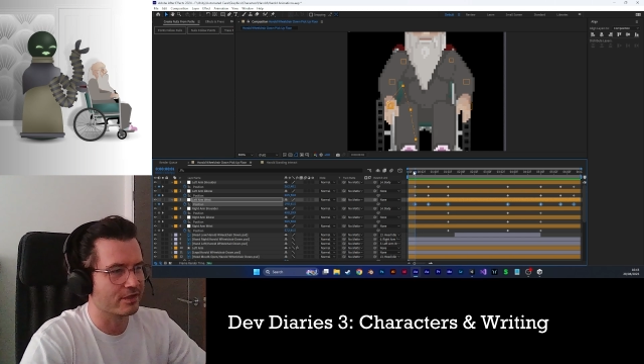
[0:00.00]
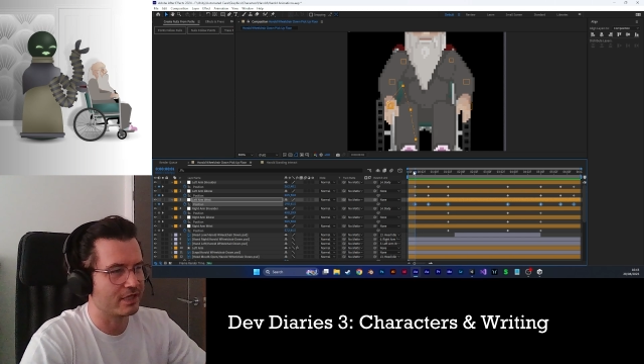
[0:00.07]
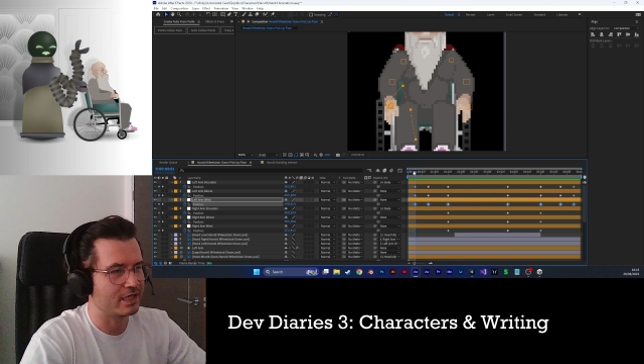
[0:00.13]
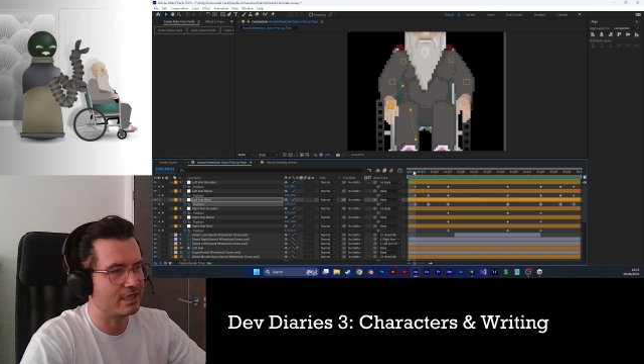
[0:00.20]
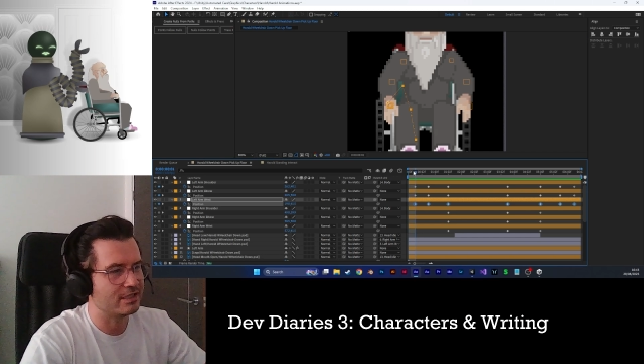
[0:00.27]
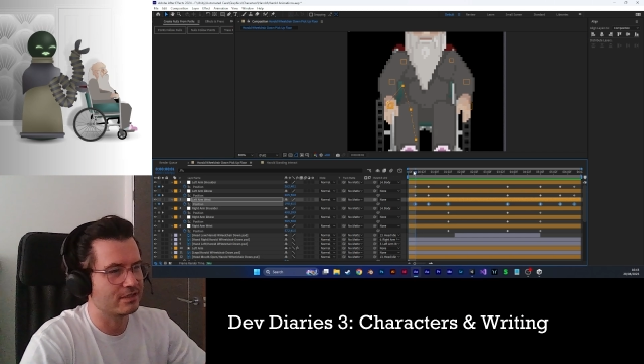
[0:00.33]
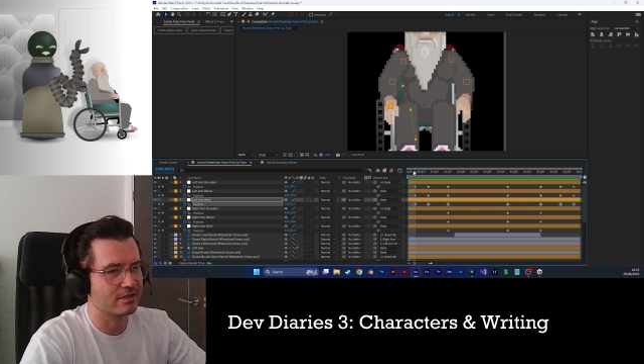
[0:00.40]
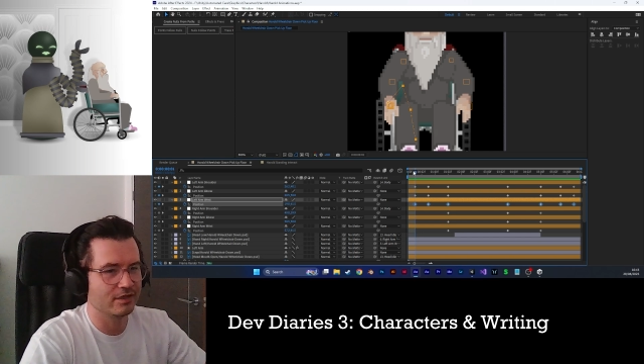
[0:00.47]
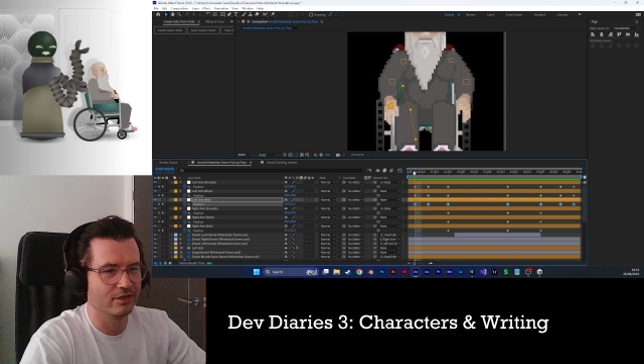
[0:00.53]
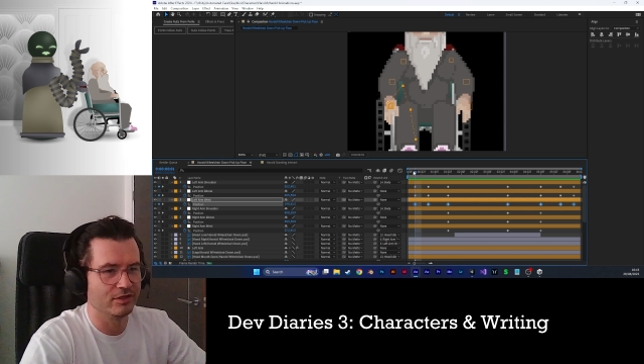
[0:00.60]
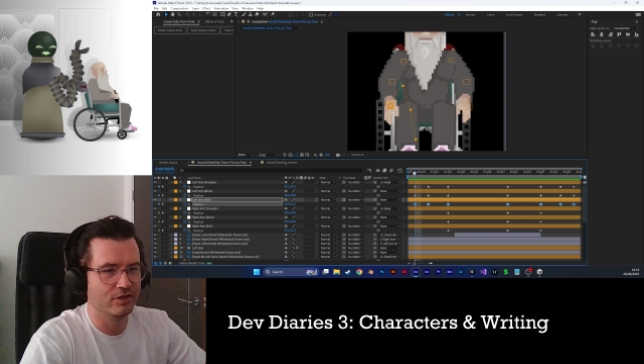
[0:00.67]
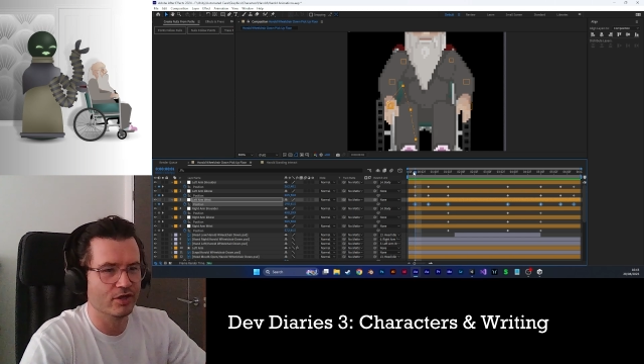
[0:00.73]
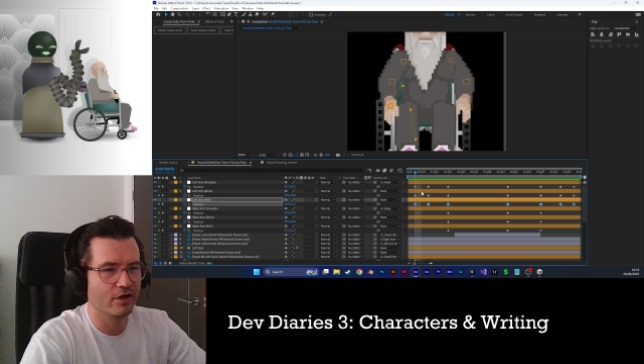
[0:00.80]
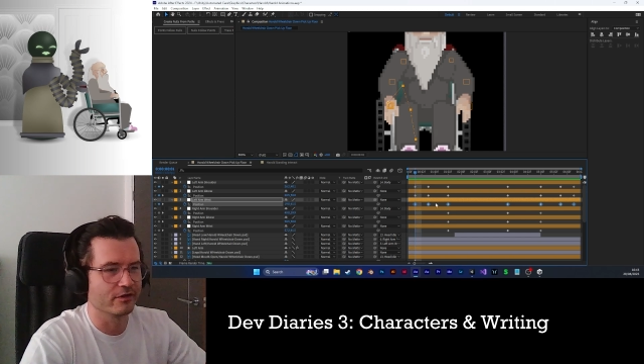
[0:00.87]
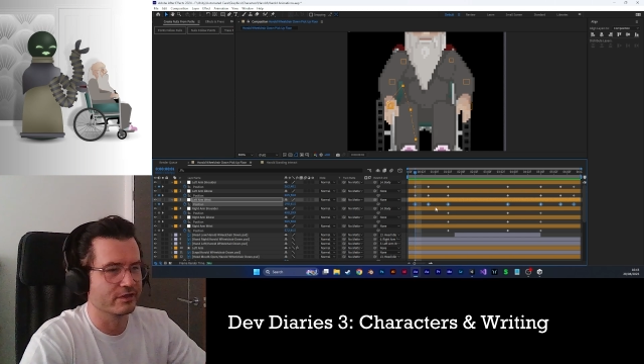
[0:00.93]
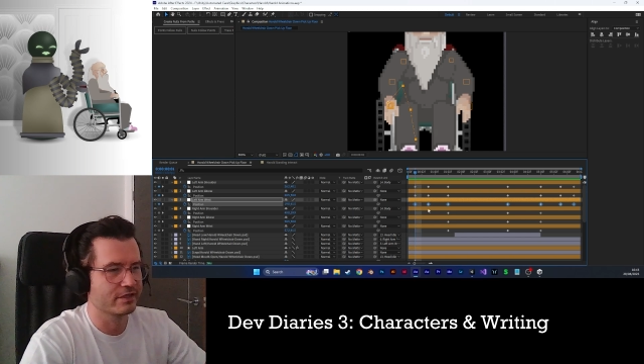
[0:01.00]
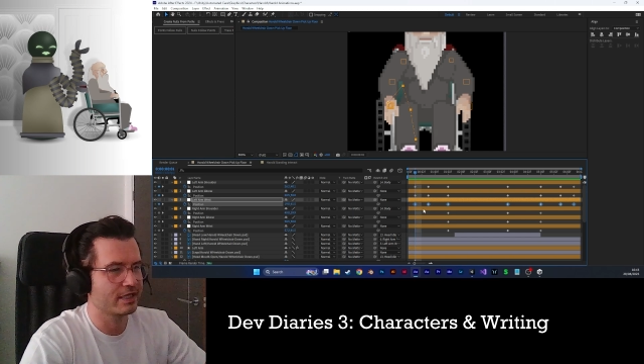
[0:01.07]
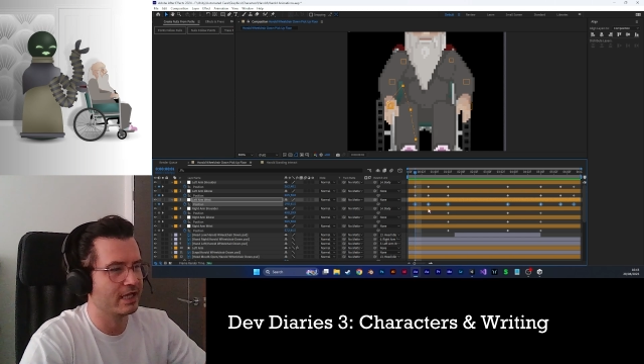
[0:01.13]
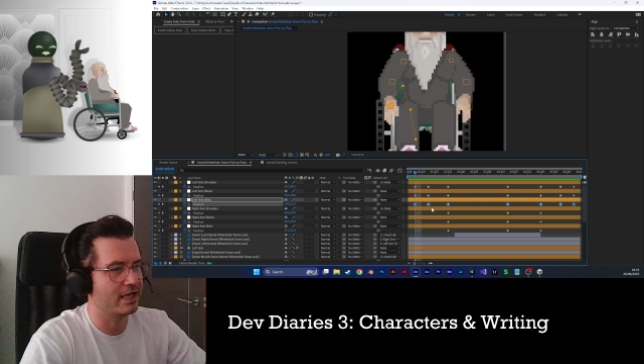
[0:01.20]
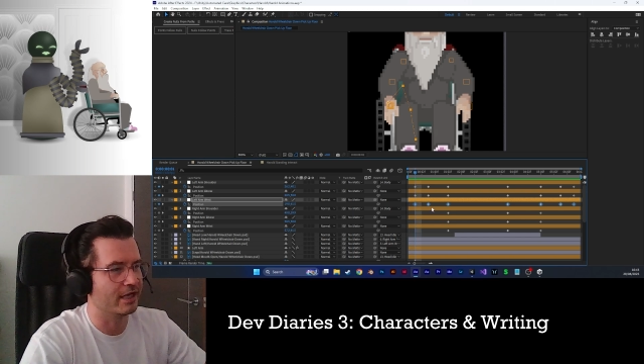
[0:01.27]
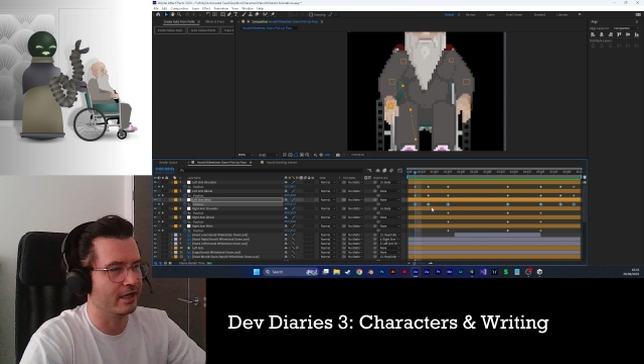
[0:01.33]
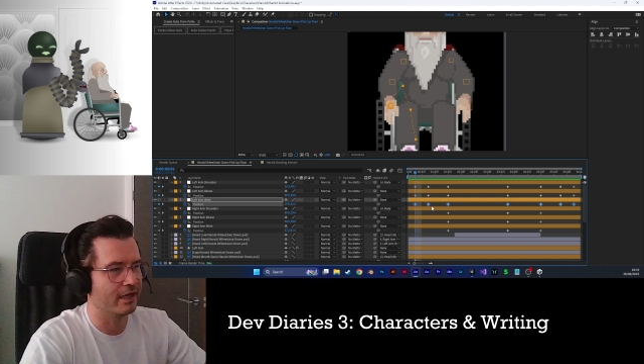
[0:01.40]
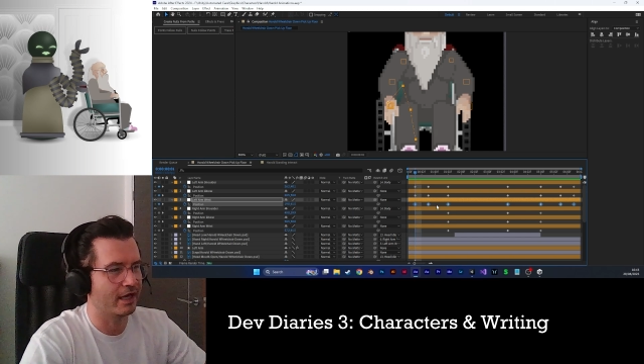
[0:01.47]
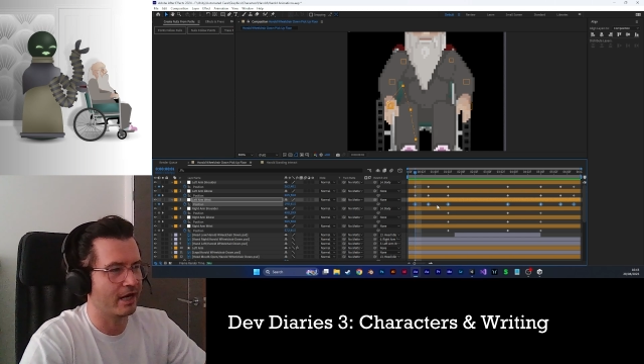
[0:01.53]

these nulls here,